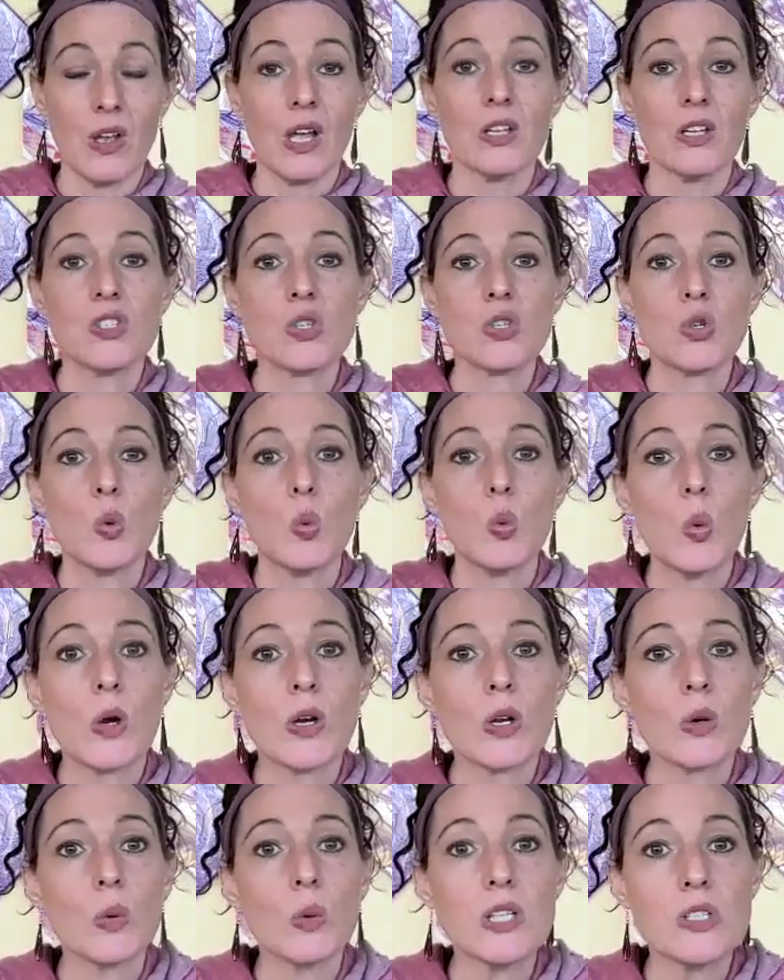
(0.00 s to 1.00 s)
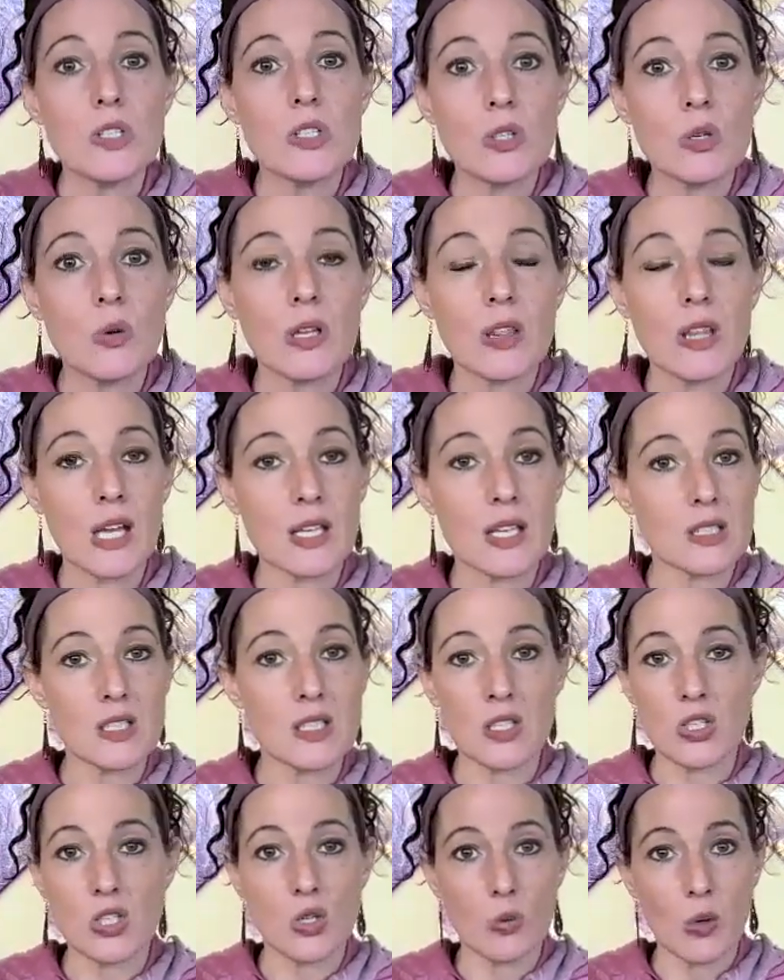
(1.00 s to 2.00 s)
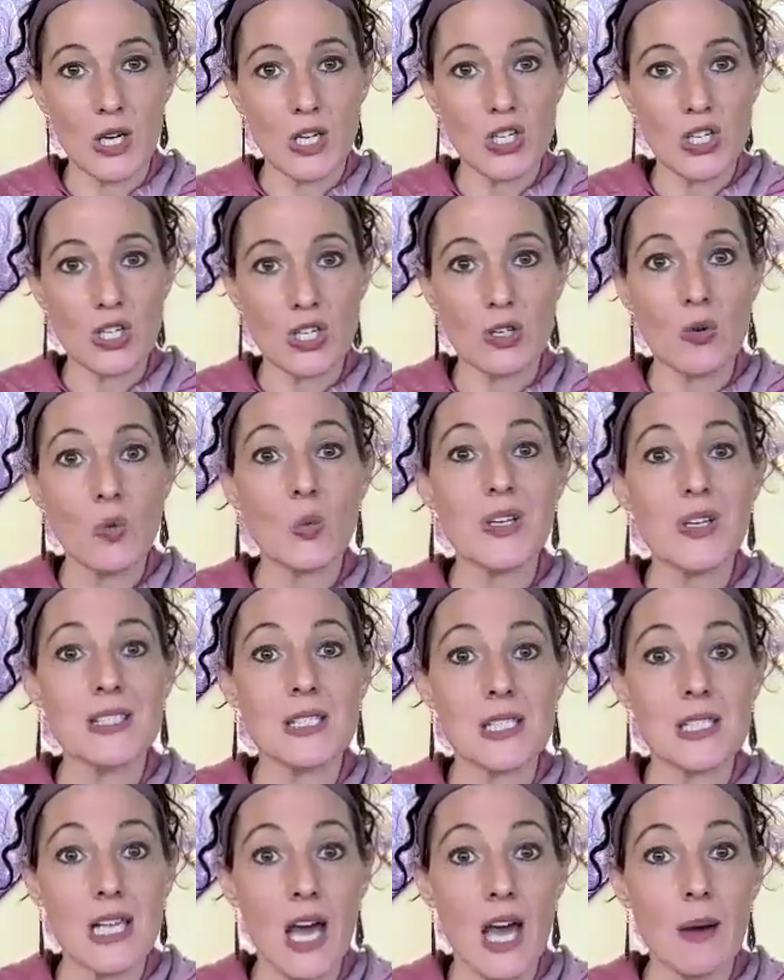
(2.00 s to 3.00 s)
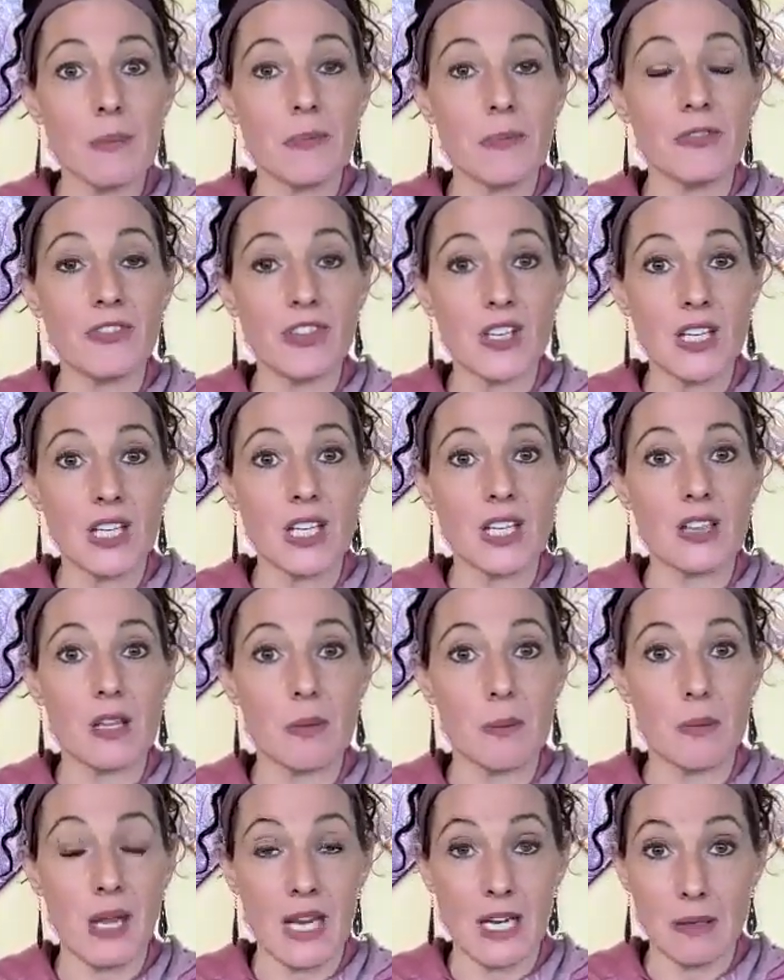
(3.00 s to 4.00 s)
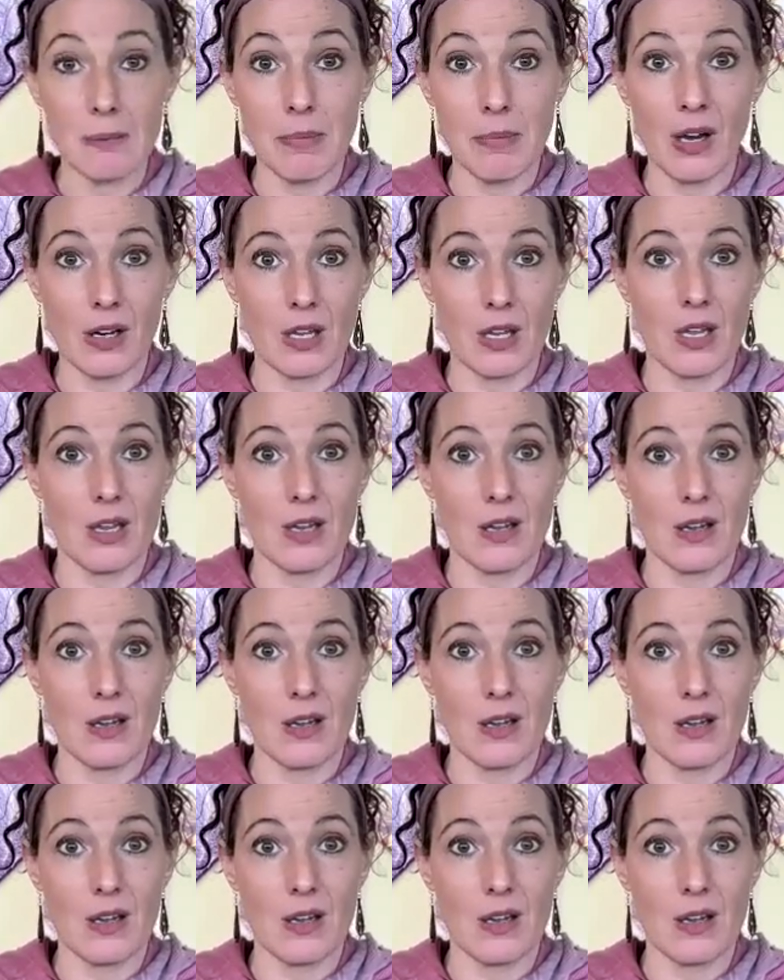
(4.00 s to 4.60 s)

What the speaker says: And so what do we do in that situation? We stop feeding the pain body.